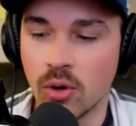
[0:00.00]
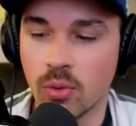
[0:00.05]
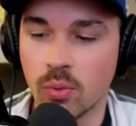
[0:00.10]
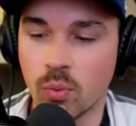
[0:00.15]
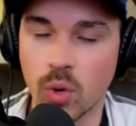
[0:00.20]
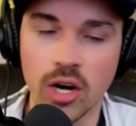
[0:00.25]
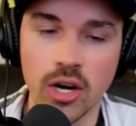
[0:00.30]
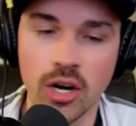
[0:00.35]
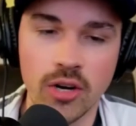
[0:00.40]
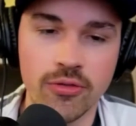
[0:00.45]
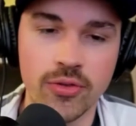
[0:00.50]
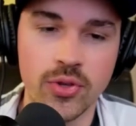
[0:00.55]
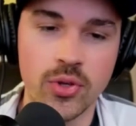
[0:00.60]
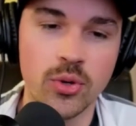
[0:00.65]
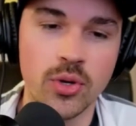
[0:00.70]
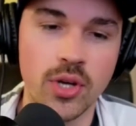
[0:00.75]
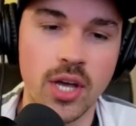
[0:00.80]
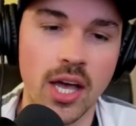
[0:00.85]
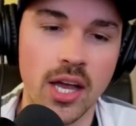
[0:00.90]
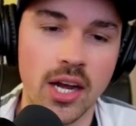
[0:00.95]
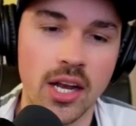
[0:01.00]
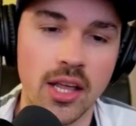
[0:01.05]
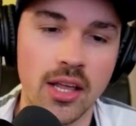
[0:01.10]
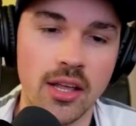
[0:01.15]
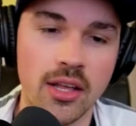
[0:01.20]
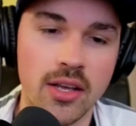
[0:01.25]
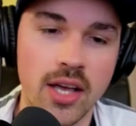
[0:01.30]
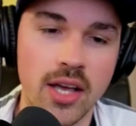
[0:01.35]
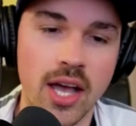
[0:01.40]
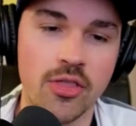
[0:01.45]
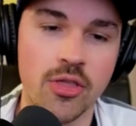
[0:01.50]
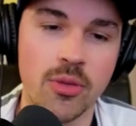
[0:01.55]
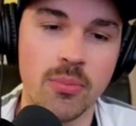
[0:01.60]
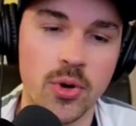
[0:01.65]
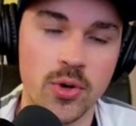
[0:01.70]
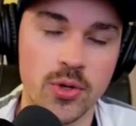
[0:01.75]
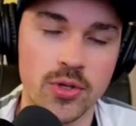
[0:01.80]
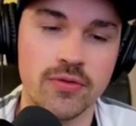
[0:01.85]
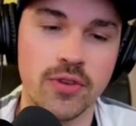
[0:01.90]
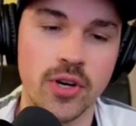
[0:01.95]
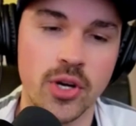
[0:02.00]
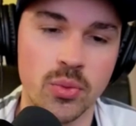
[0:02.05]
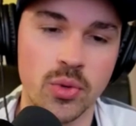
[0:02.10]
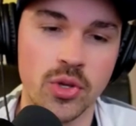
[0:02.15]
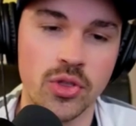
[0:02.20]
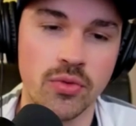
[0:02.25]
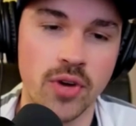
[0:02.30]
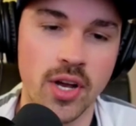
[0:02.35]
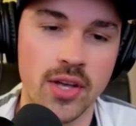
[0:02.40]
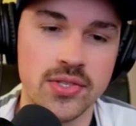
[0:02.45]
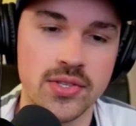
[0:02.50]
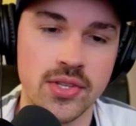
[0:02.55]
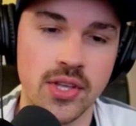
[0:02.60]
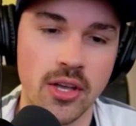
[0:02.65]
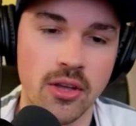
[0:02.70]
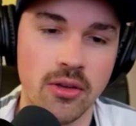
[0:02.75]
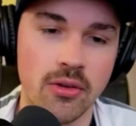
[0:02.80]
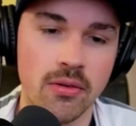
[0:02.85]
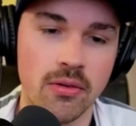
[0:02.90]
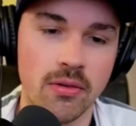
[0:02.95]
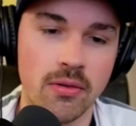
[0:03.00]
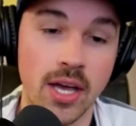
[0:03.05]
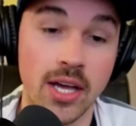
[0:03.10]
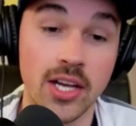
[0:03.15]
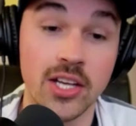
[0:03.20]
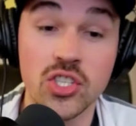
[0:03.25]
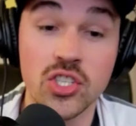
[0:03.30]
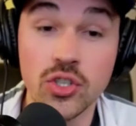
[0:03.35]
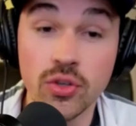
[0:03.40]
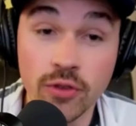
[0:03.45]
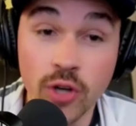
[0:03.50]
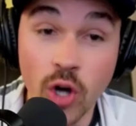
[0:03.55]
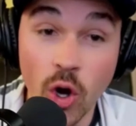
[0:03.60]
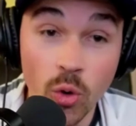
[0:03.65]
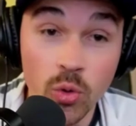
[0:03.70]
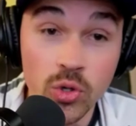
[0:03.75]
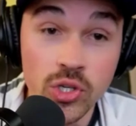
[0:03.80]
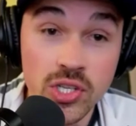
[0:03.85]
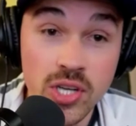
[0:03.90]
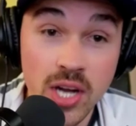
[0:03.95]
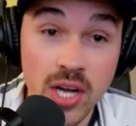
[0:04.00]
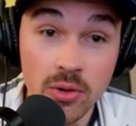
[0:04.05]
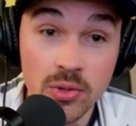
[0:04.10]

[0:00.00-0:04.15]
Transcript: Where have you kind of had the most fun with wrestling? I guess you've coached now